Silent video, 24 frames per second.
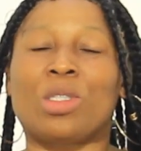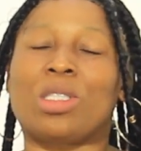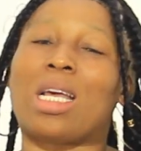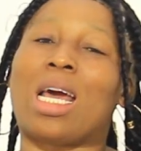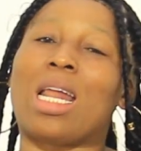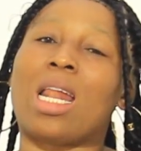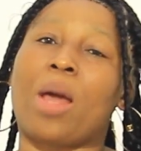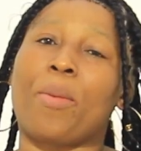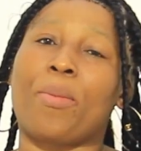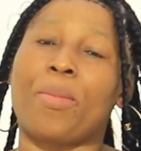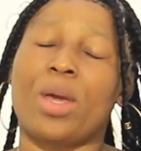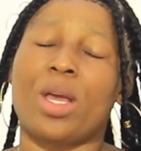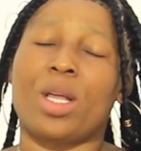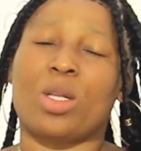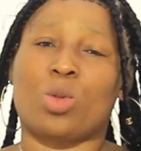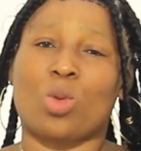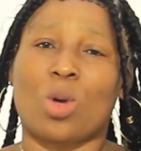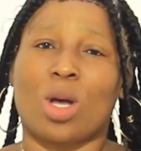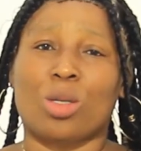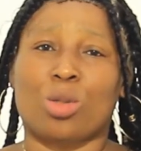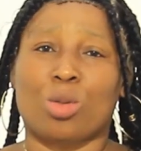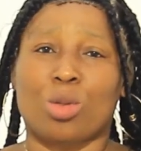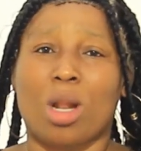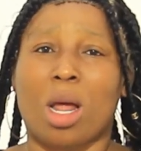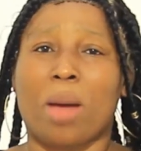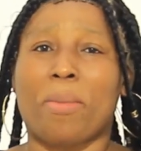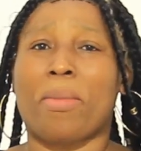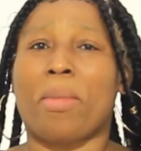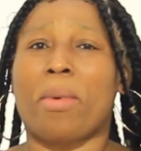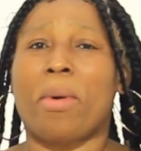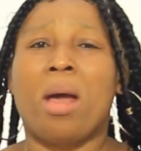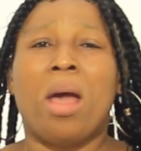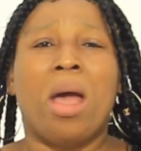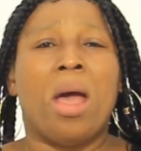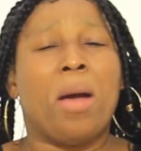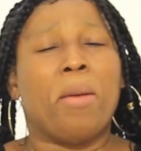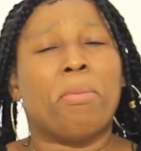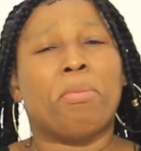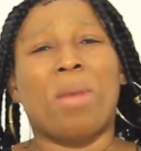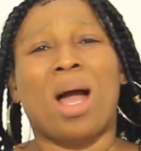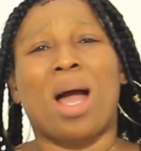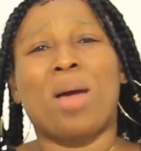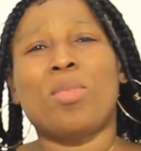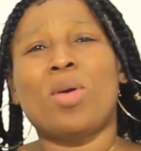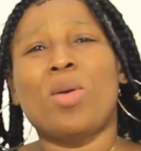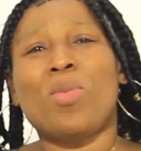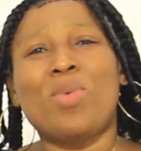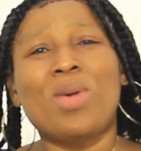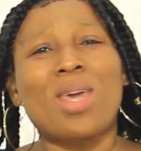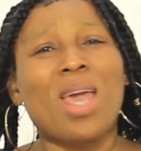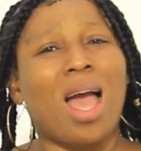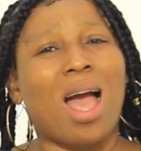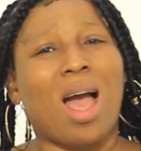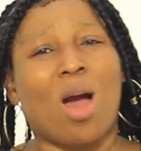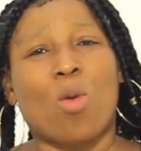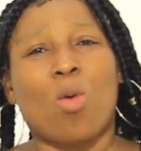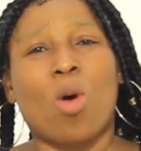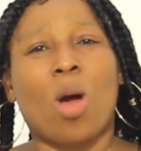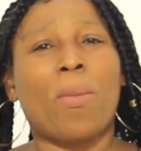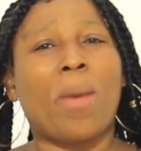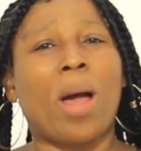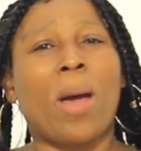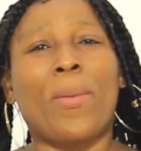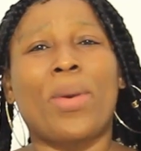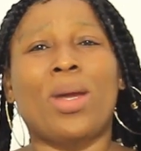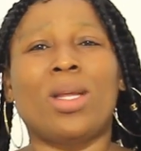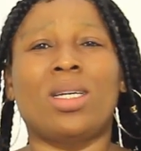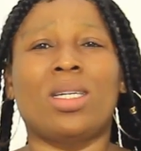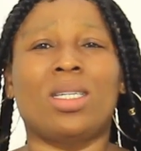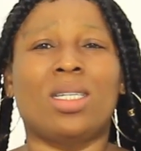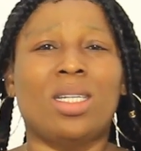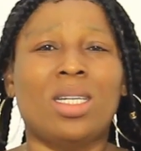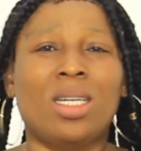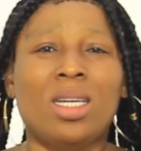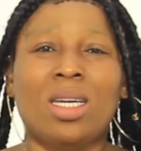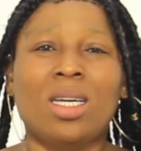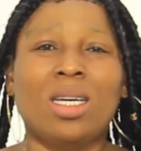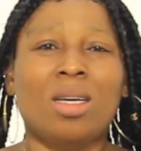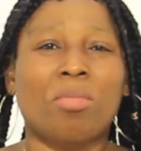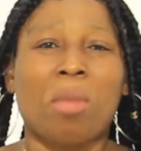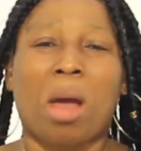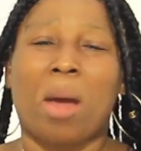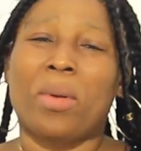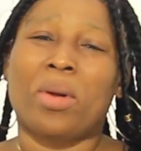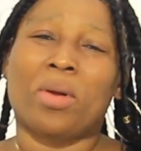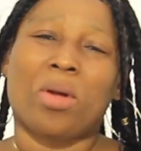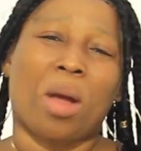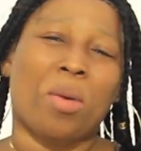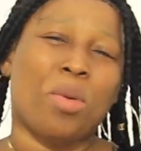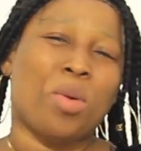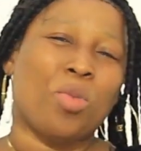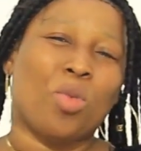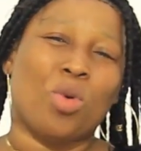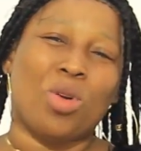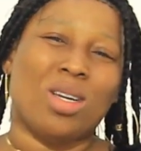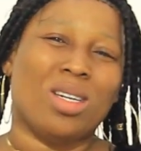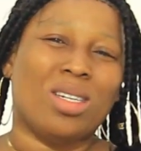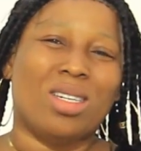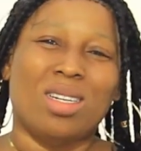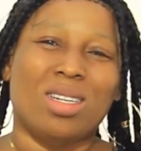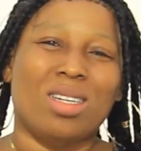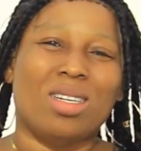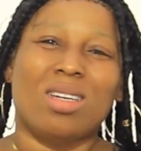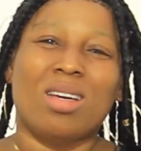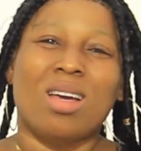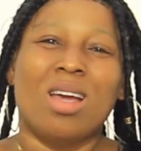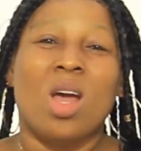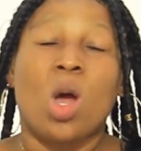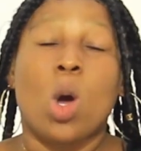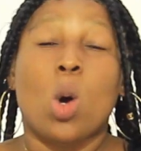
Son, I made to us so that mammy be a wababe the D, mammy coming money D,